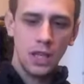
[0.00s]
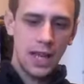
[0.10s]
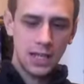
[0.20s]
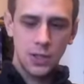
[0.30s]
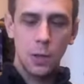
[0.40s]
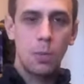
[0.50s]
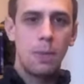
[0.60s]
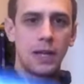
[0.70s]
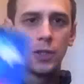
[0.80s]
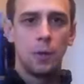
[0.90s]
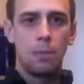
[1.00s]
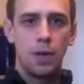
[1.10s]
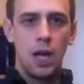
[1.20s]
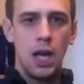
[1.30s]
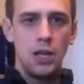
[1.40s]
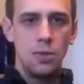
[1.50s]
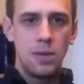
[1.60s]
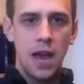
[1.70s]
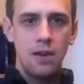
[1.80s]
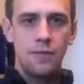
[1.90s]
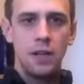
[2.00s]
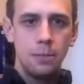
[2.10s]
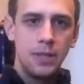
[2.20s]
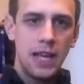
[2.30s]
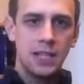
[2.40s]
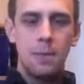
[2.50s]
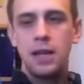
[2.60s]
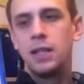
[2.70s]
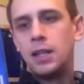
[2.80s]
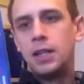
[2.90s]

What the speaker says: Next up, picked up a Jim Carrey film, Yes Man.